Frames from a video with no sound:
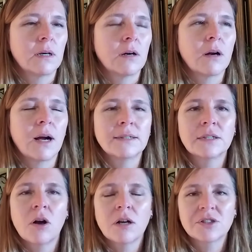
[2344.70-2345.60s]
our
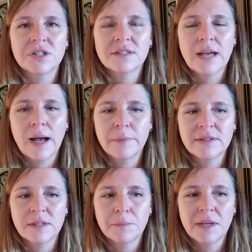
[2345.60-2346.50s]
unconscious
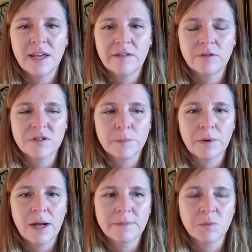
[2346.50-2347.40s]
habits and behaviors and
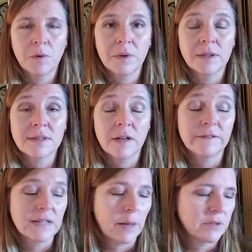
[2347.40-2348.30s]
perhaps where we
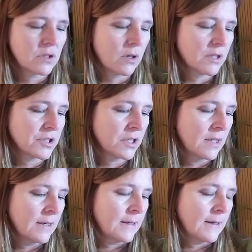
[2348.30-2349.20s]
self-sabotage.
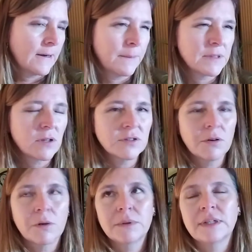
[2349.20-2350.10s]
Um, it's also
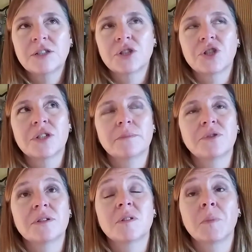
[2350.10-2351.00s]
our relationship
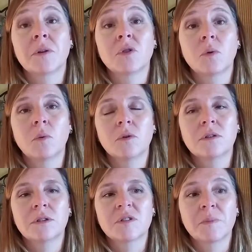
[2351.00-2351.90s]
to the spiritual
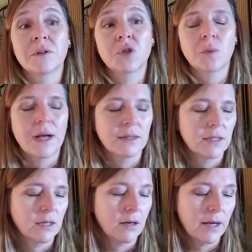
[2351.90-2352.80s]
world, our
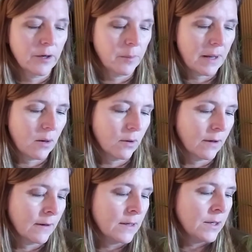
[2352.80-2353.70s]
spirituality, our higher power,
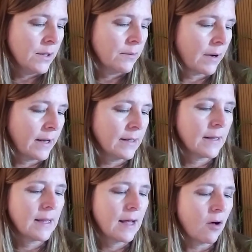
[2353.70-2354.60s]
right?
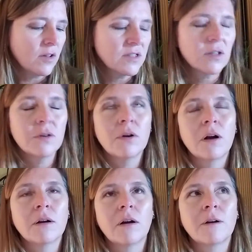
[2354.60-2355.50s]
also
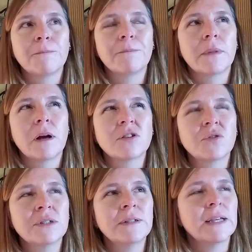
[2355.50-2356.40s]
are are are
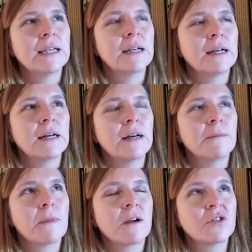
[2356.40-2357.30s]
sort of
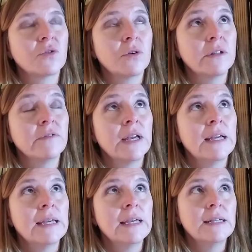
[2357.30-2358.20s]
are sort of
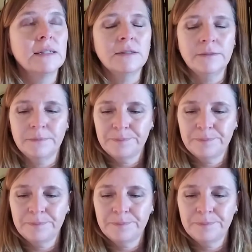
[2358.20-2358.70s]
hidden